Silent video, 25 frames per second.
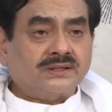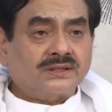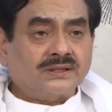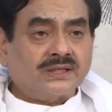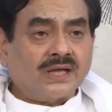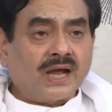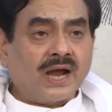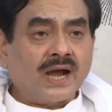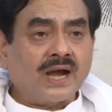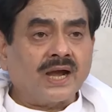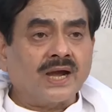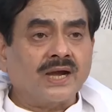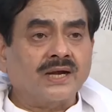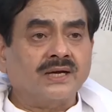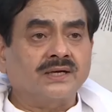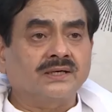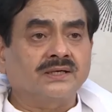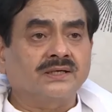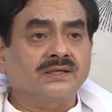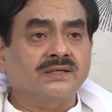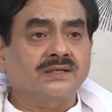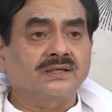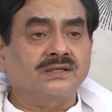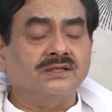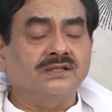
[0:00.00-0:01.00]
that
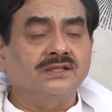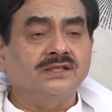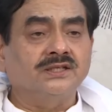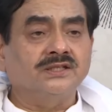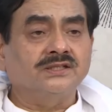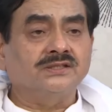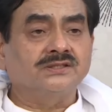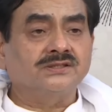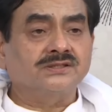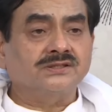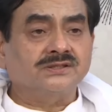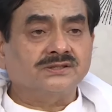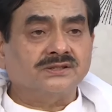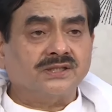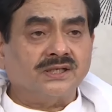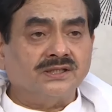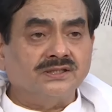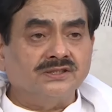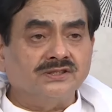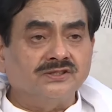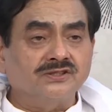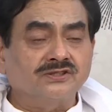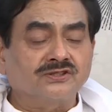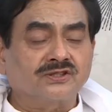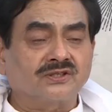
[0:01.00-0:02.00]
the
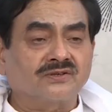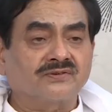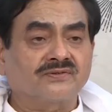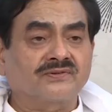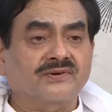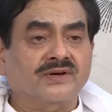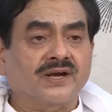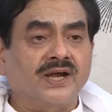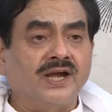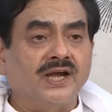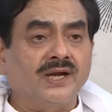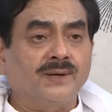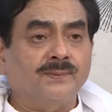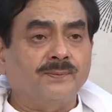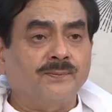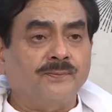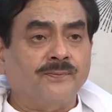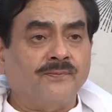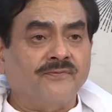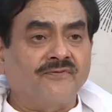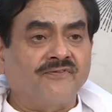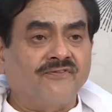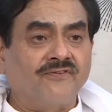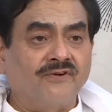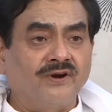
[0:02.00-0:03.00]
sense of great
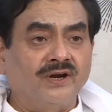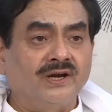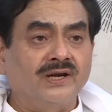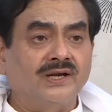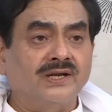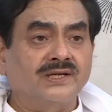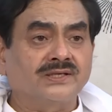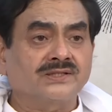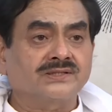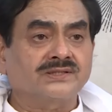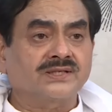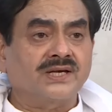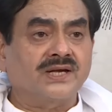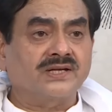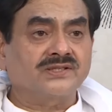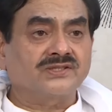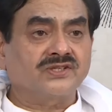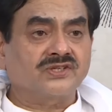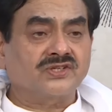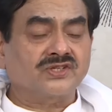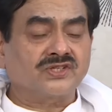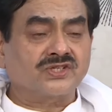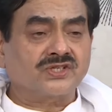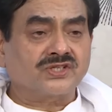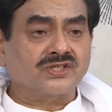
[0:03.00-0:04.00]
fullness
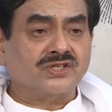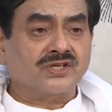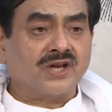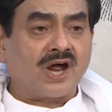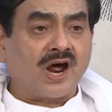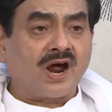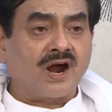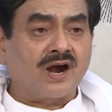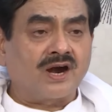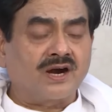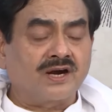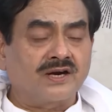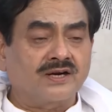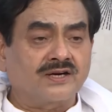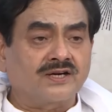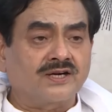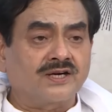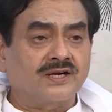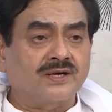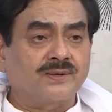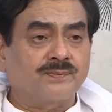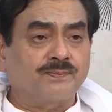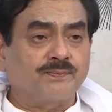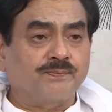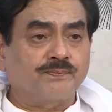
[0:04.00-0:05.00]
has
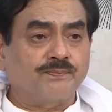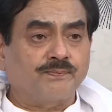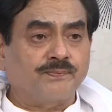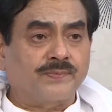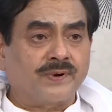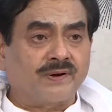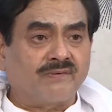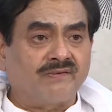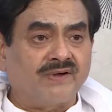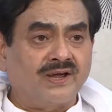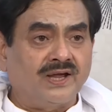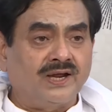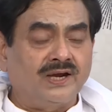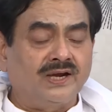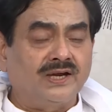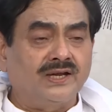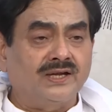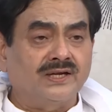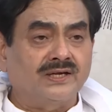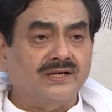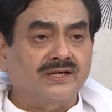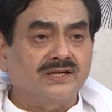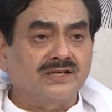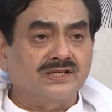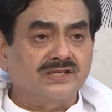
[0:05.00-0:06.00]
started
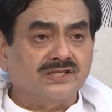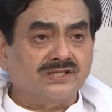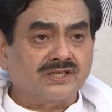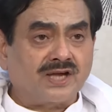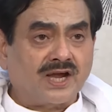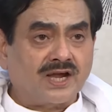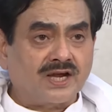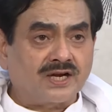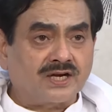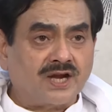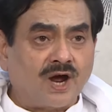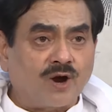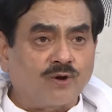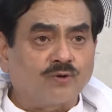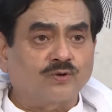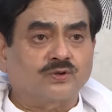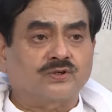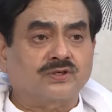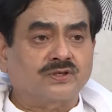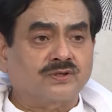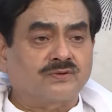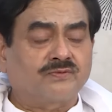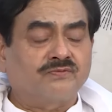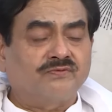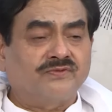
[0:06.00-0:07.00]
prevailing inside
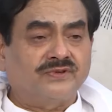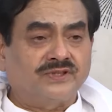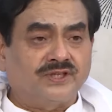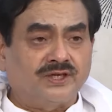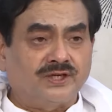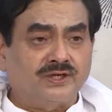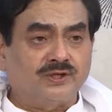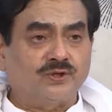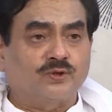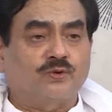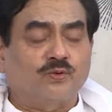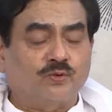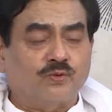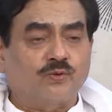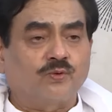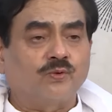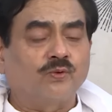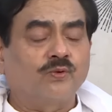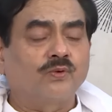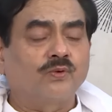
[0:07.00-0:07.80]
out within you